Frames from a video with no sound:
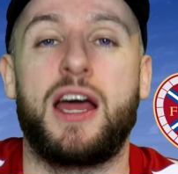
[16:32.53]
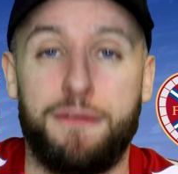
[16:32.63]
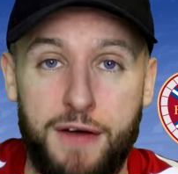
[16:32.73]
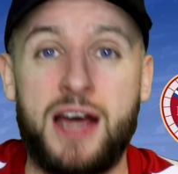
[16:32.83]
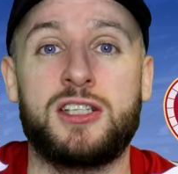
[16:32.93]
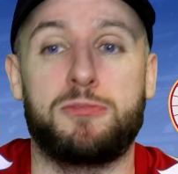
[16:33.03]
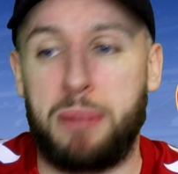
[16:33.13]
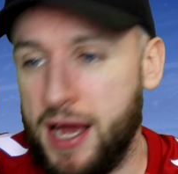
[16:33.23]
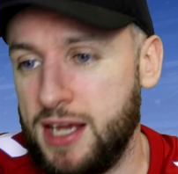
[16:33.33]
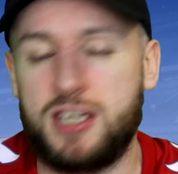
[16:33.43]
fans
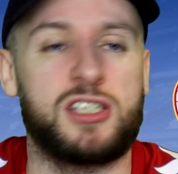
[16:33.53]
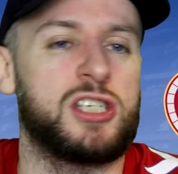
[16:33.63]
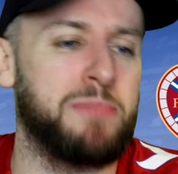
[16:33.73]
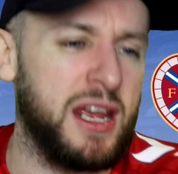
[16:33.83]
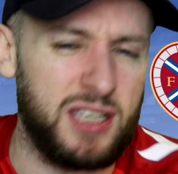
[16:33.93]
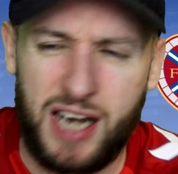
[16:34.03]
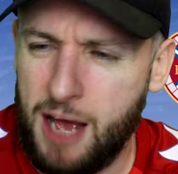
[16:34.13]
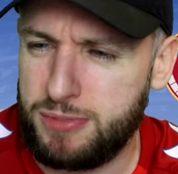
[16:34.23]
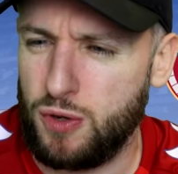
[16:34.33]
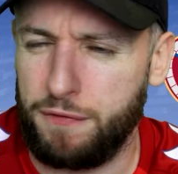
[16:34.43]
pay and spend an
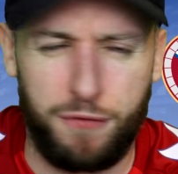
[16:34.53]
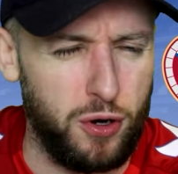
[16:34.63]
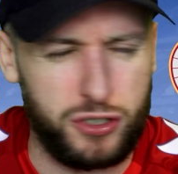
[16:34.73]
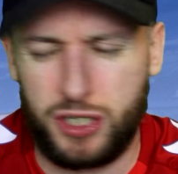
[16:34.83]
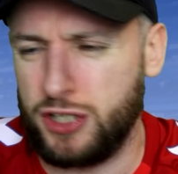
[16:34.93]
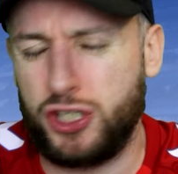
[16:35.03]
absolute fortune,